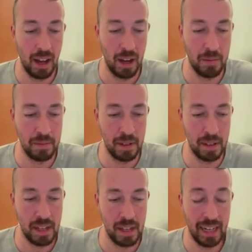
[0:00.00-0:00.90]
And
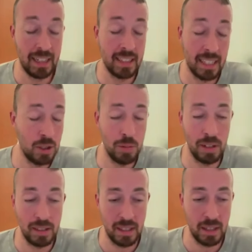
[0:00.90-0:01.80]
in a sense, you
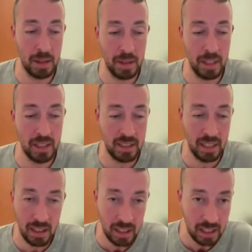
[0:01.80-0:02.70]
might say maybe he's
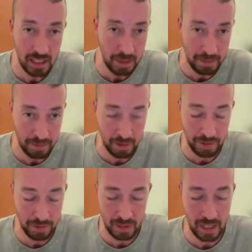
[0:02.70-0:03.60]
teed things up for
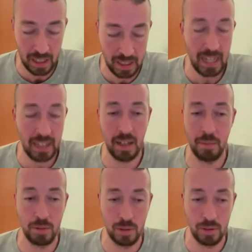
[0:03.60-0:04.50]
that exact
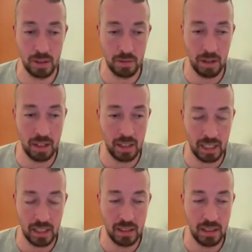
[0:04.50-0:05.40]
opportunity, right?
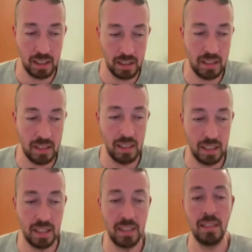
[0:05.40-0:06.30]
Like this
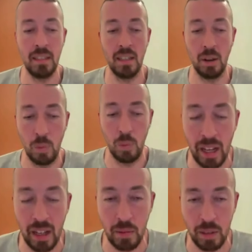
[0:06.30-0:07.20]
is a
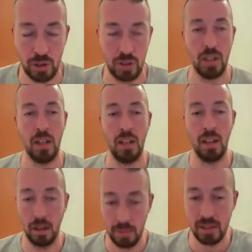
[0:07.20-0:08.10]
way in which
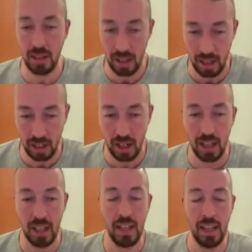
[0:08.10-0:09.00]
Am
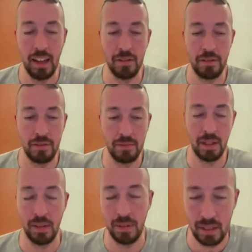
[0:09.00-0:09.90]
Israel have
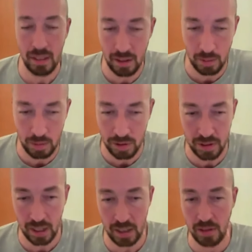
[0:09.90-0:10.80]
been obviously on the world
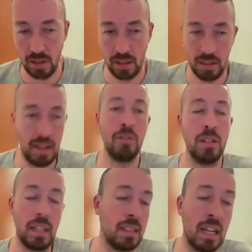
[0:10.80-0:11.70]
stage, never
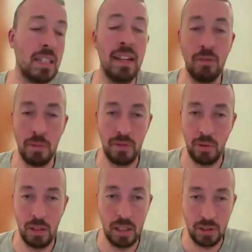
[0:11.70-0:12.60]
like never
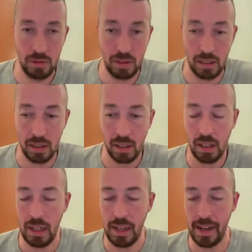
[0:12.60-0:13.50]
before in history.
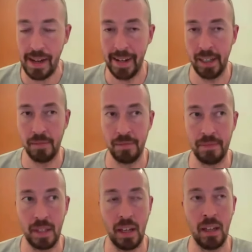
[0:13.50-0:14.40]

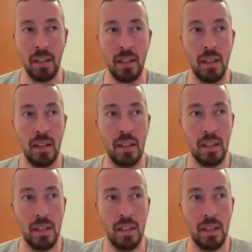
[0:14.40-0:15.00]
And